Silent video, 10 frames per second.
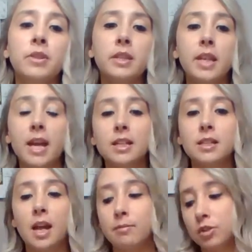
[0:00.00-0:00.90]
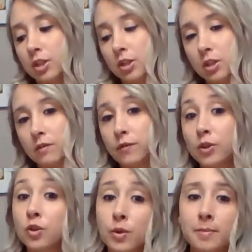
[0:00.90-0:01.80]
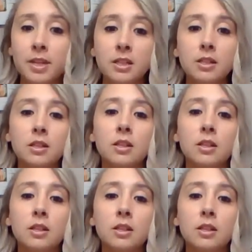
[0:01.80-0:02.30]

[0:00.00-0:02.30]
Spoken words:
Next, I'm just going to look for grimace.